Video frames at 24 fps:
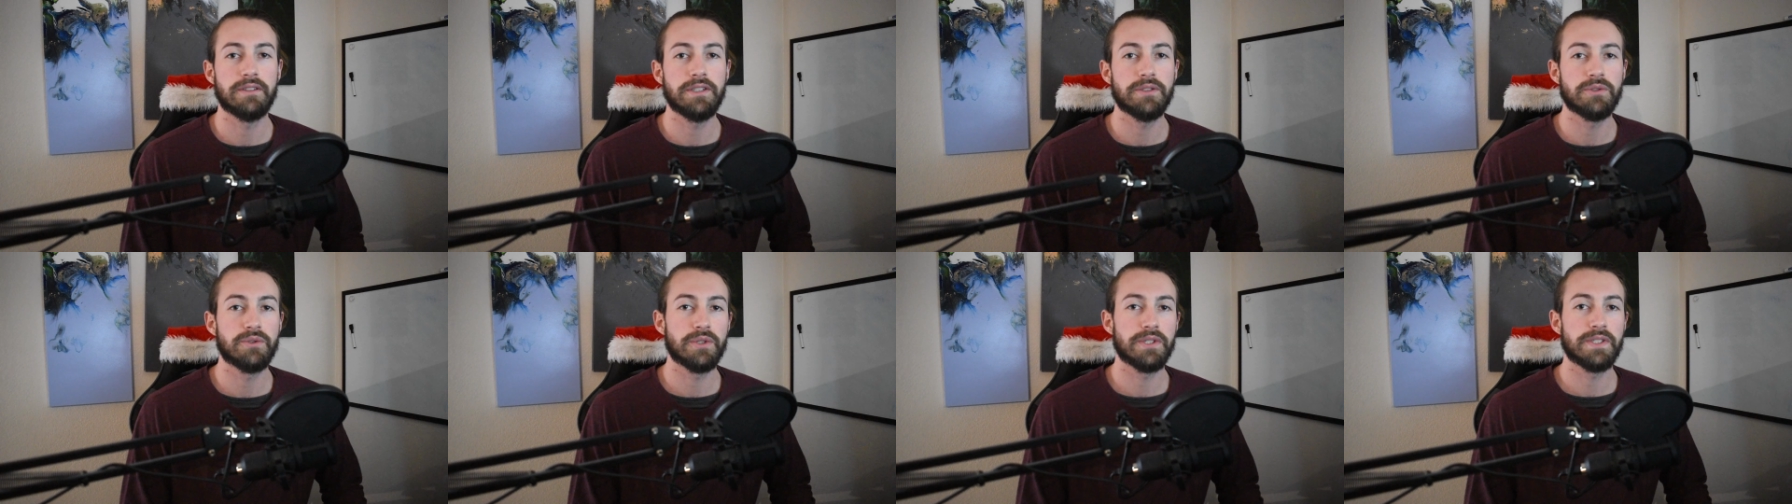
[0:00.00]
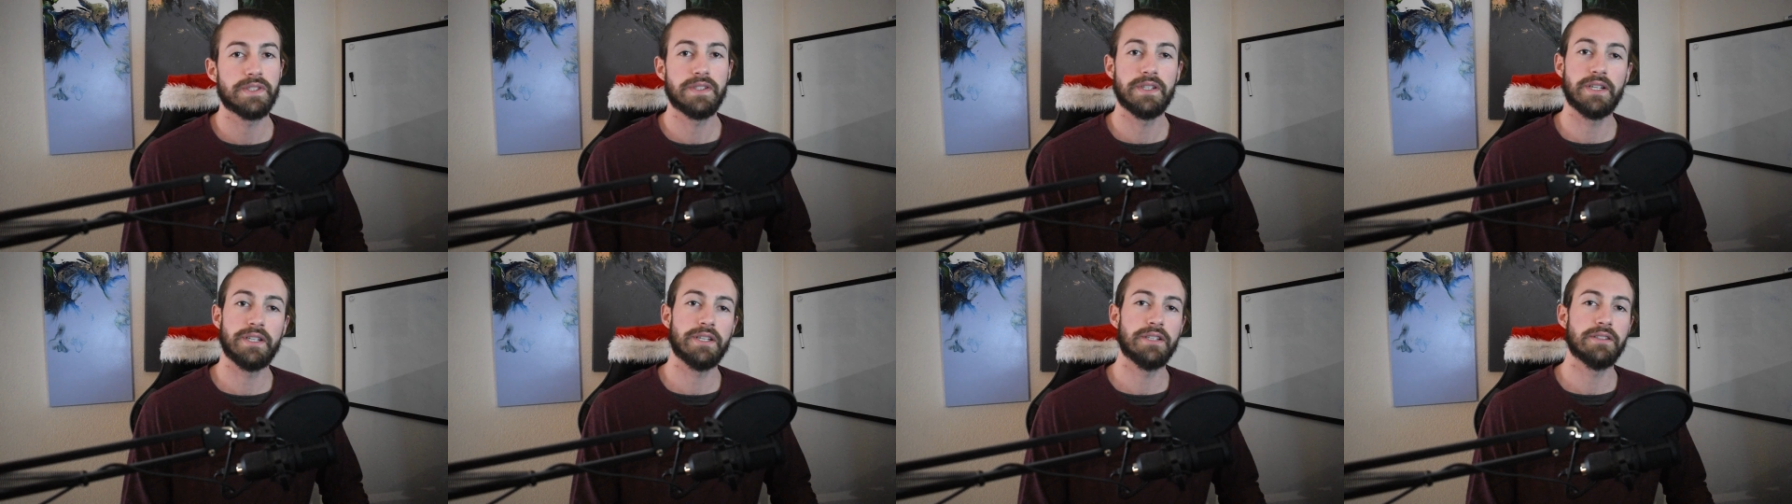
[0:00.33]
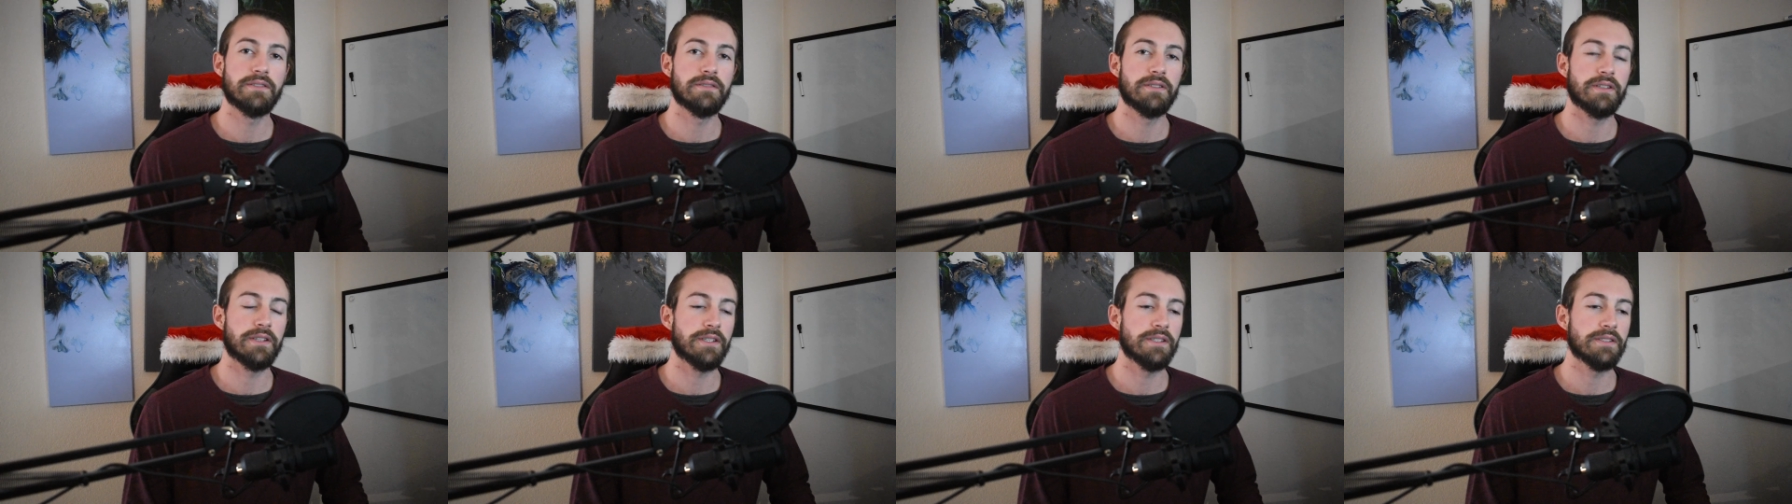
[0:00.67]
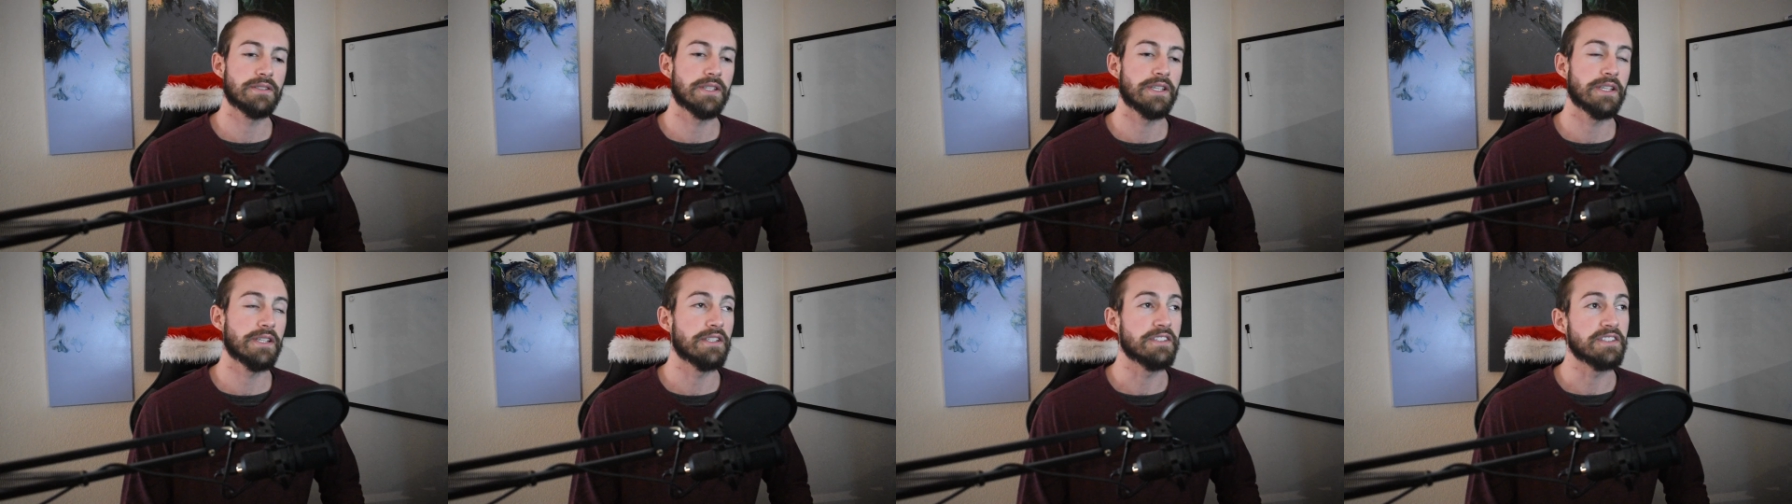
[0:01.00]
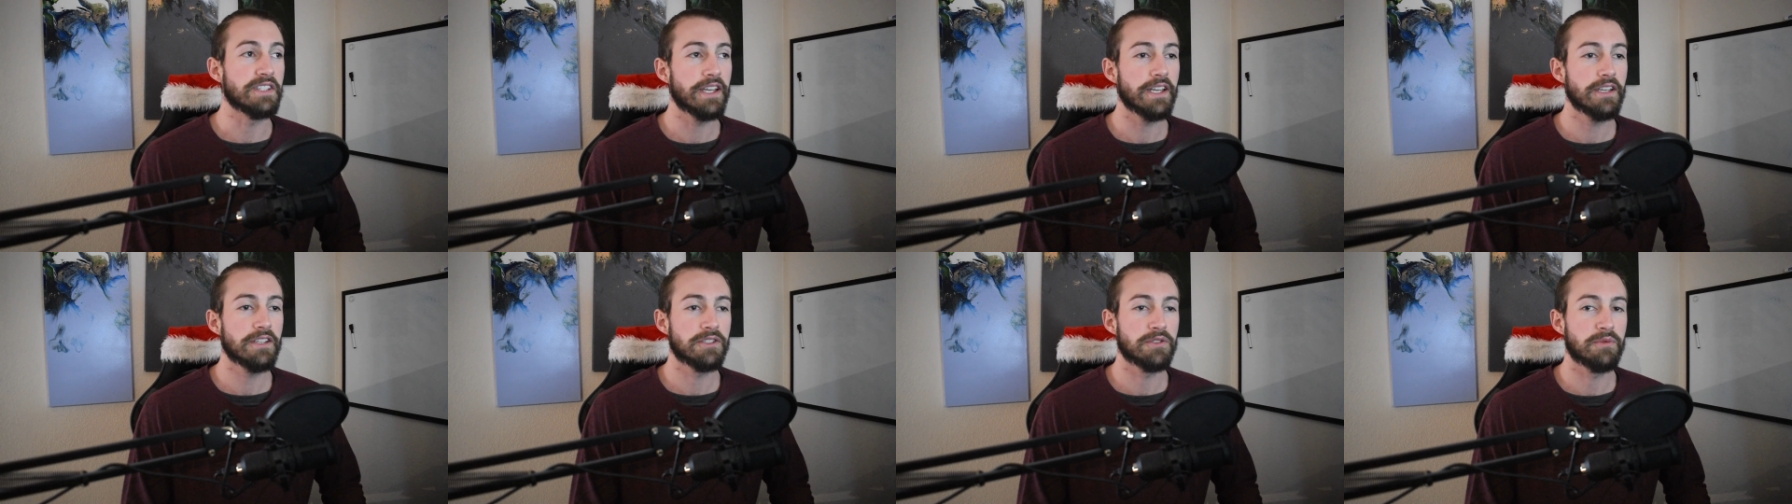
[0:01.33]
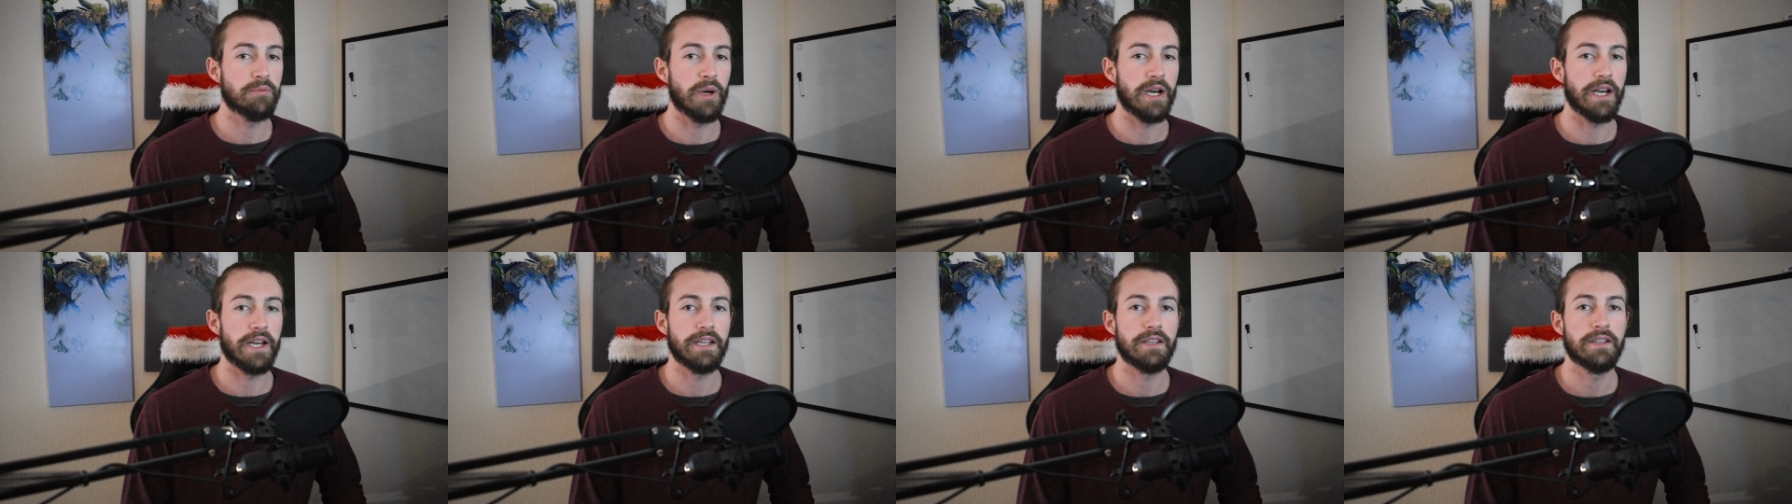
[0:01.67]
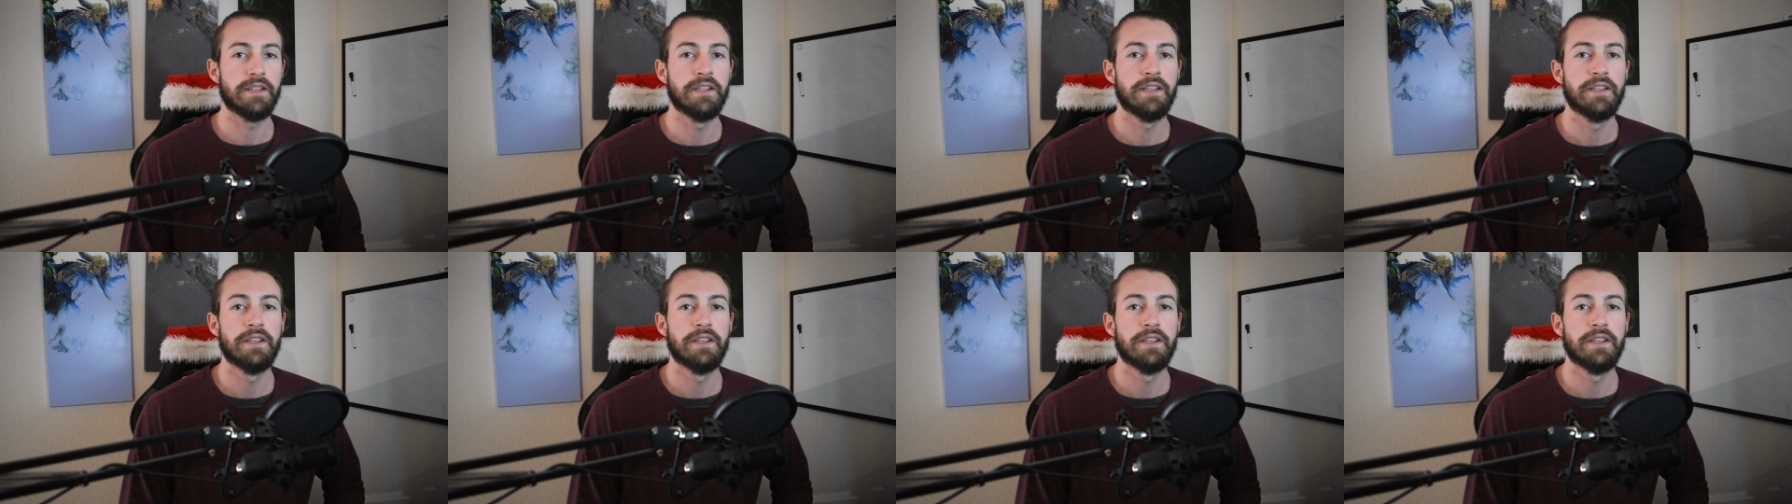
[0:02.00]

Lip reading: interested in and get engaged by.